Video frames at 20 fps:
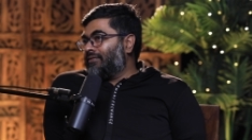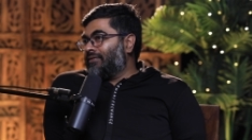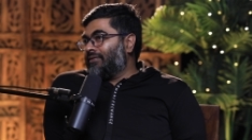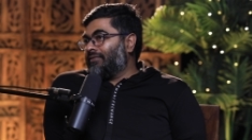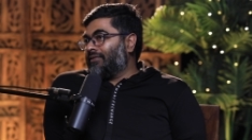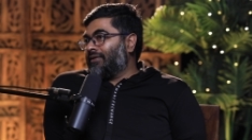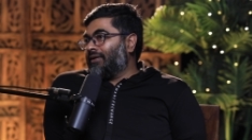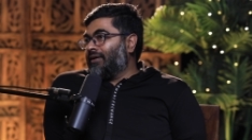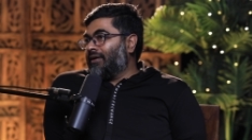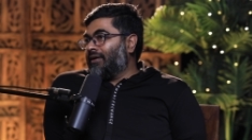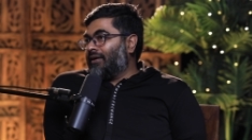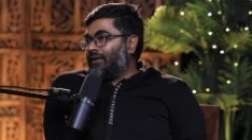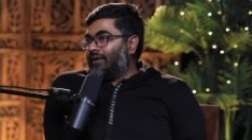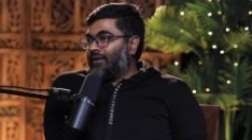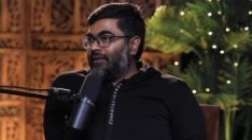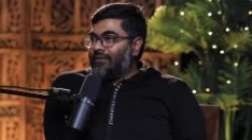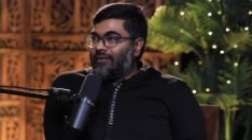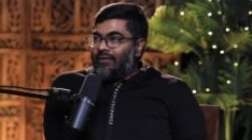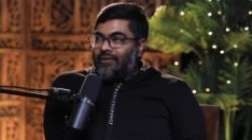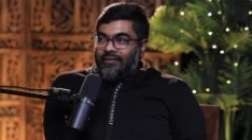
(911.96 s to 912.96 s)
is your
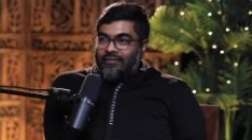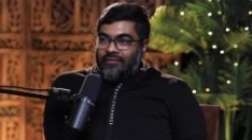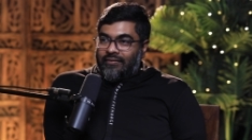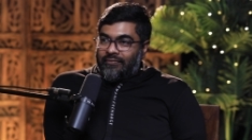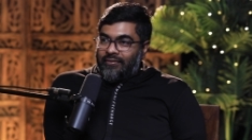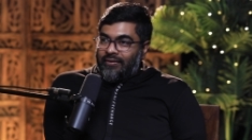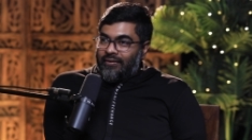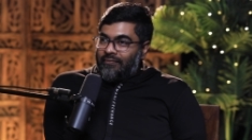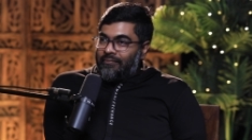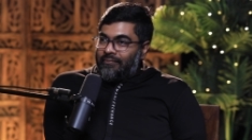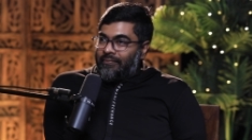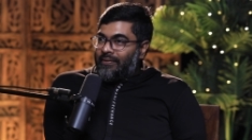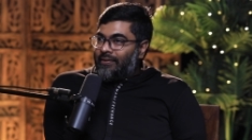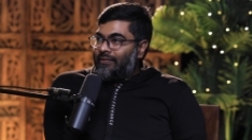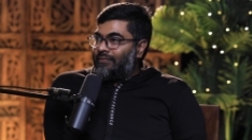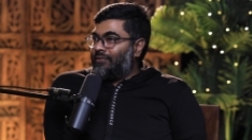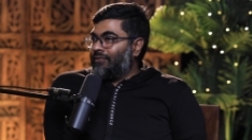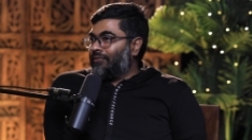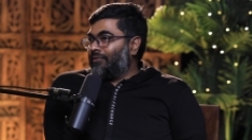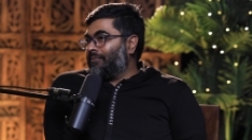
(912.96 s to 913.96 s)
god, customer
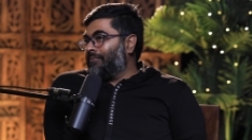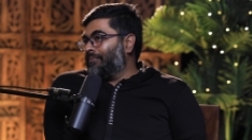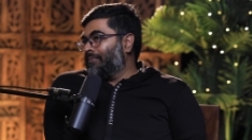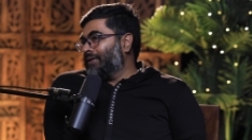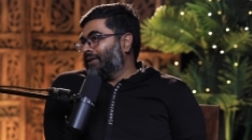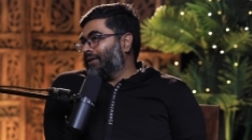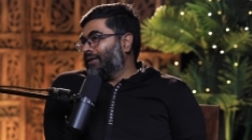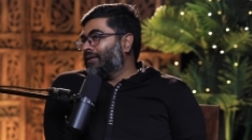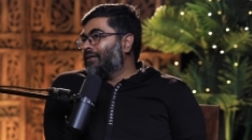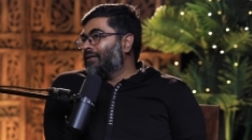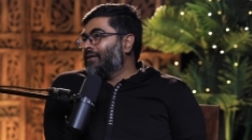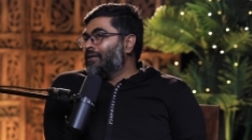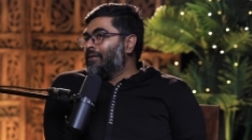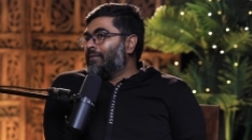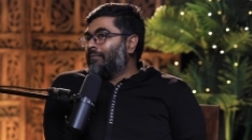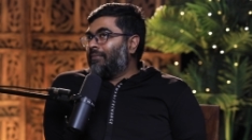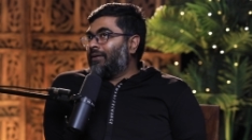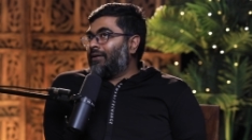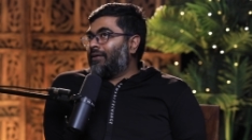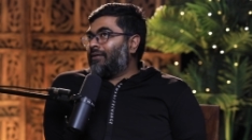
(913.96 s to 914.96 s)
pays your bill,
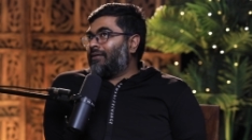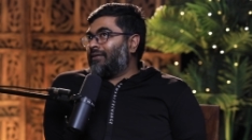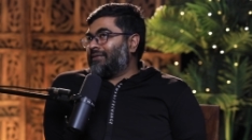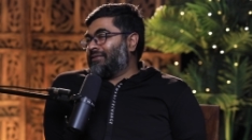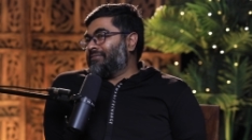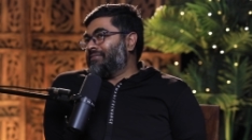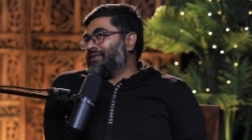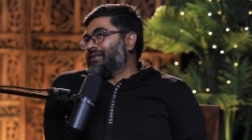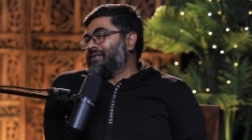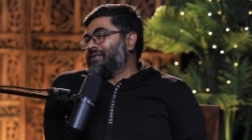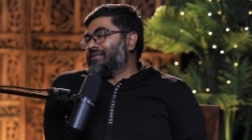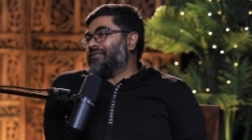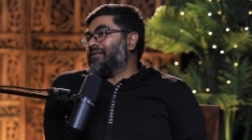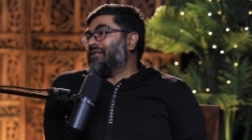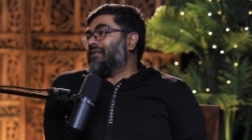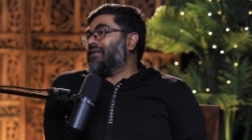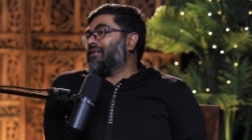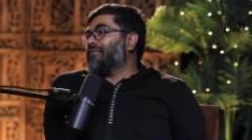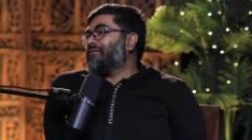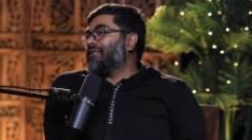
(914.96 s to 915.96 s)
but customer is
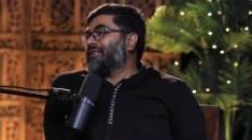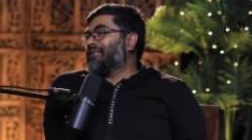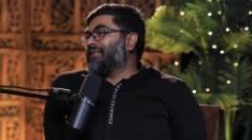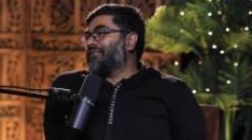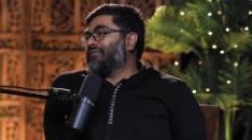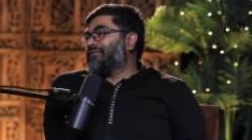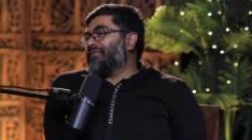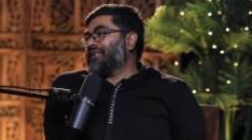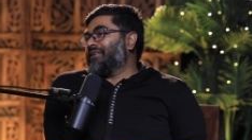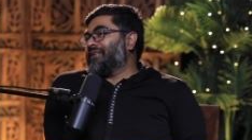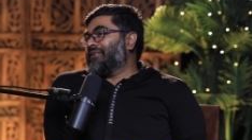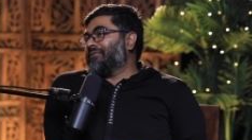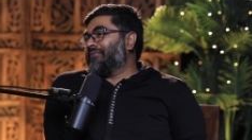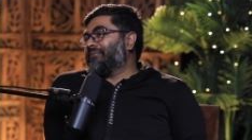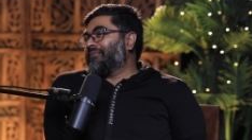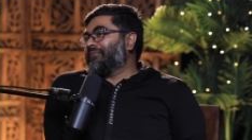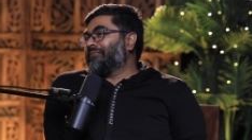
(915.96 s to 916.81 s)
not everything for you.